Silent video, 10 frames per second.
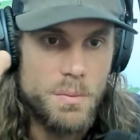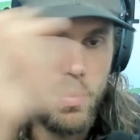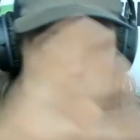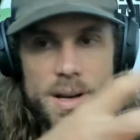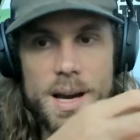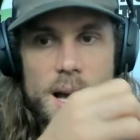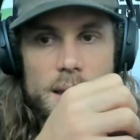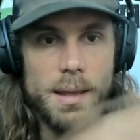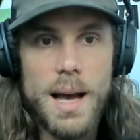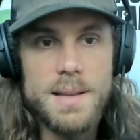bring
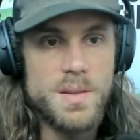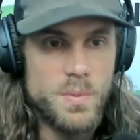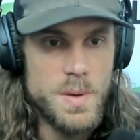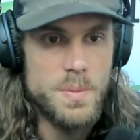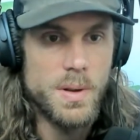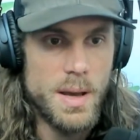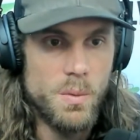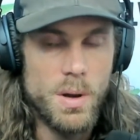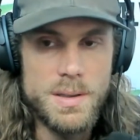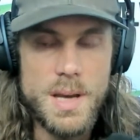on lots of people at
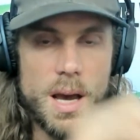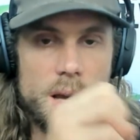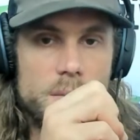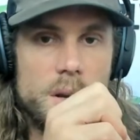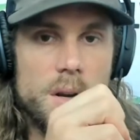one time.